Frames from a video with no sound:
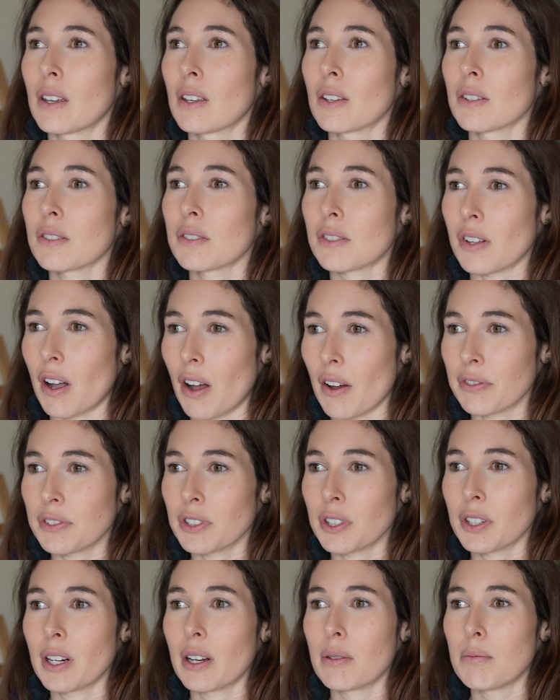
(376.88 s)

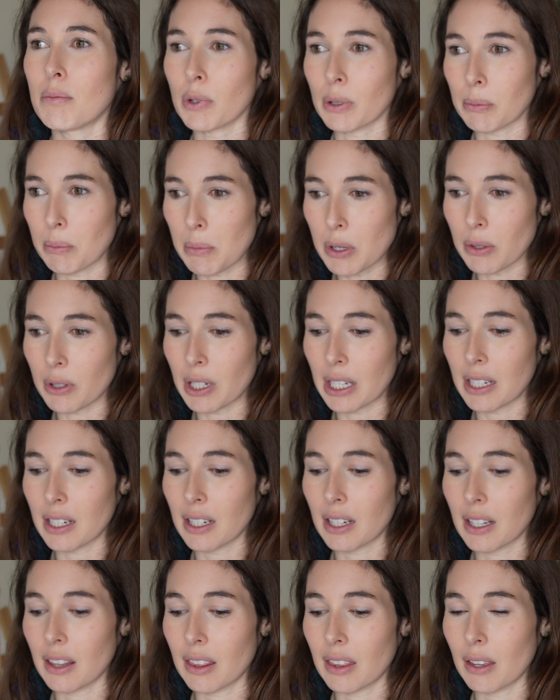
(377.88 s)
softer and more
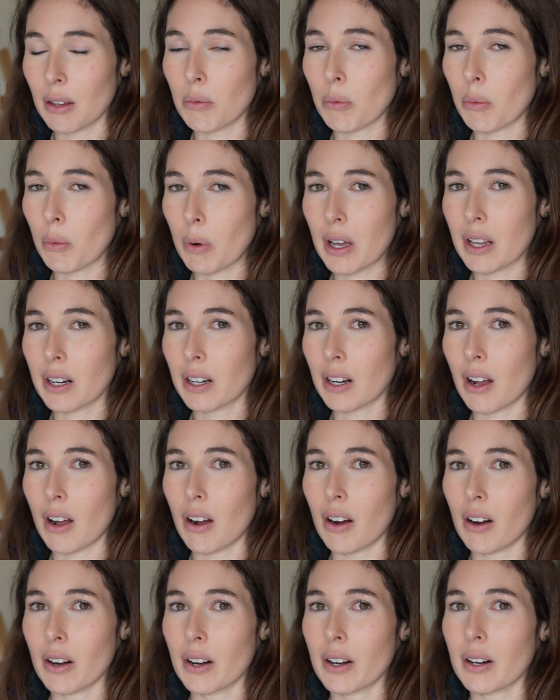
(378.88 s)
muted than what
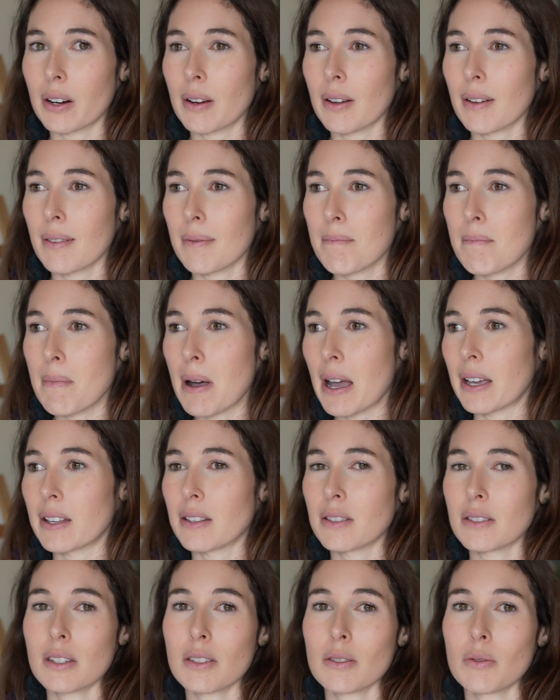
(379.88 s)
our
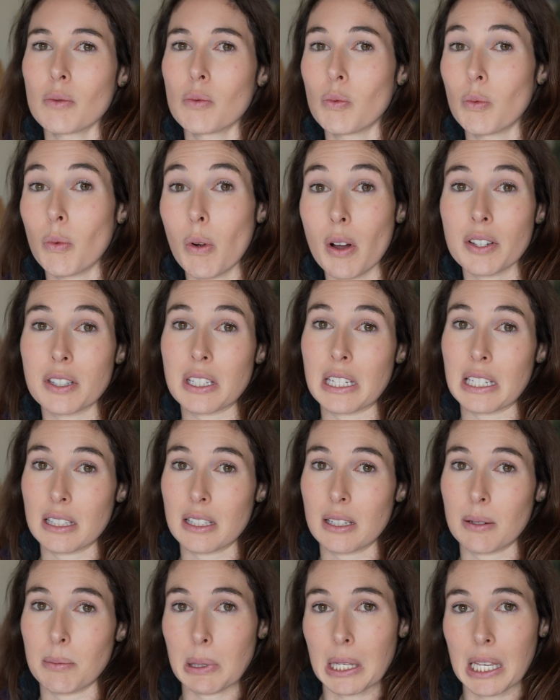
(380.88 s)
minds want it
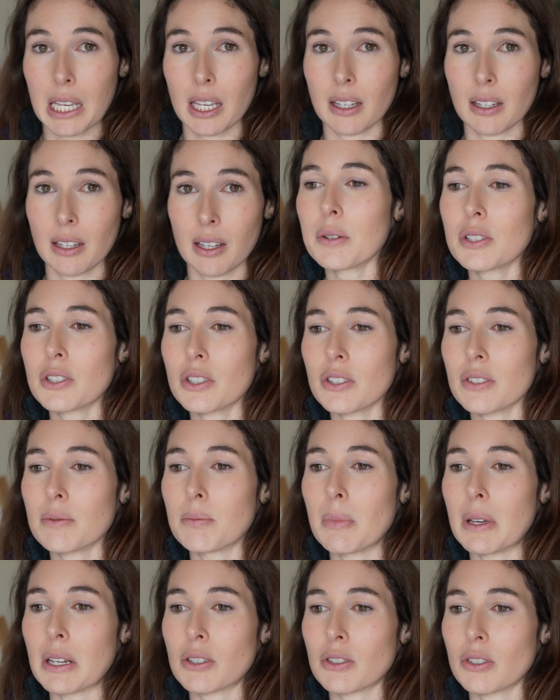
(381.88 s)
to be. I would just
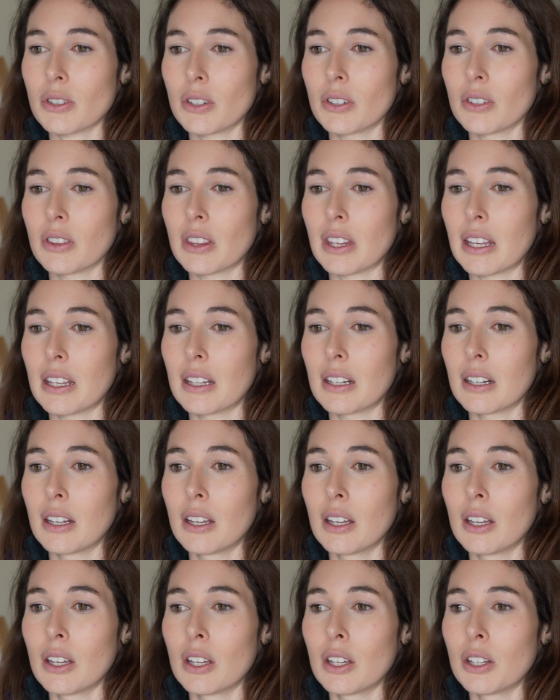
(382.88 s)
make sure that
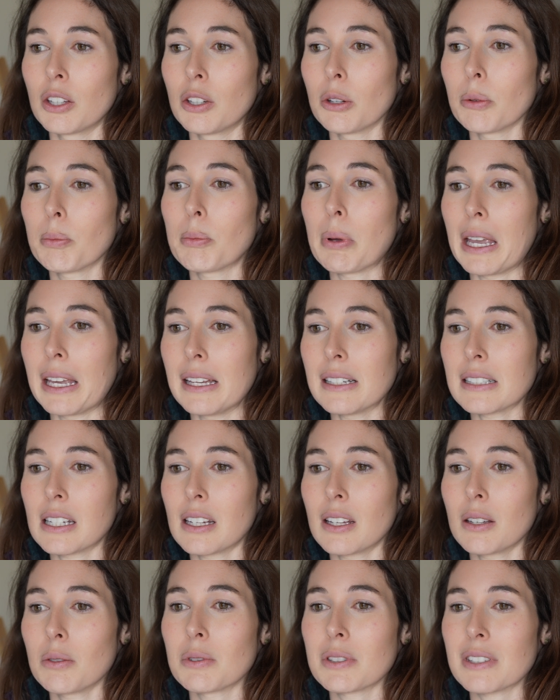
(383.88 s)
you're
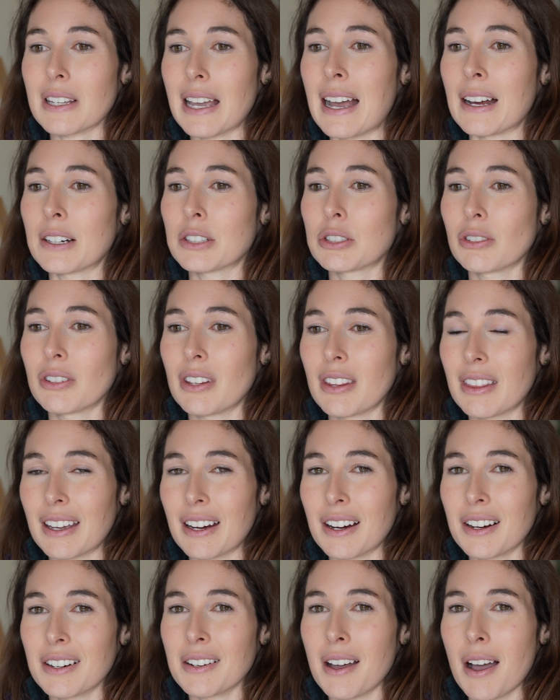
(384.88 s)
painting what's actually
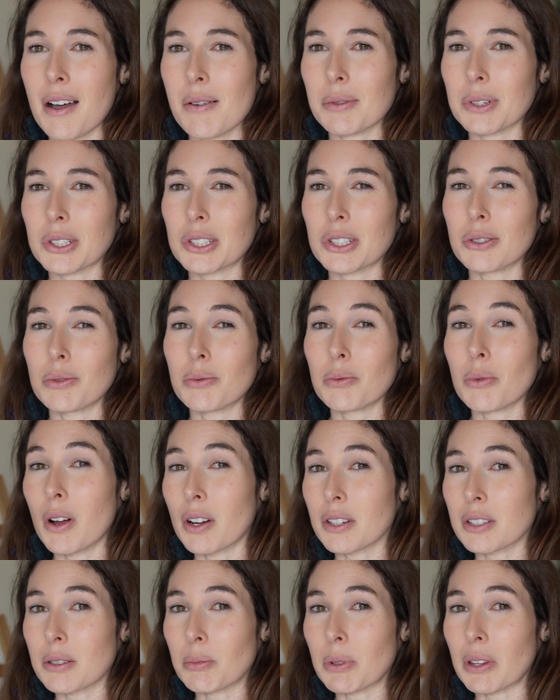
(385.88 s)
there, not what you
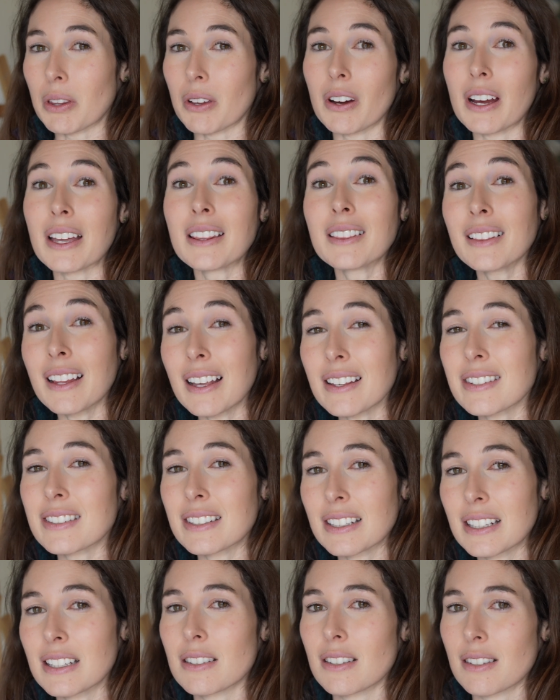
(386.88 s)
want to be there, unless
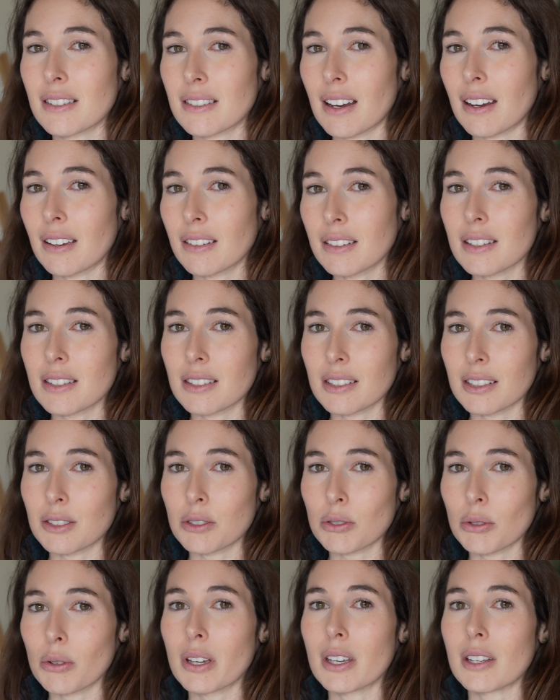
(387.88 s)
it is a stylistic
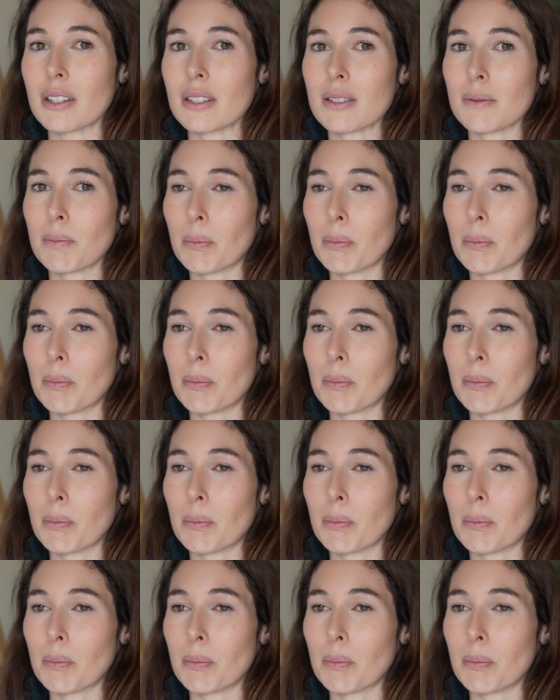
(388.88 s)
choice.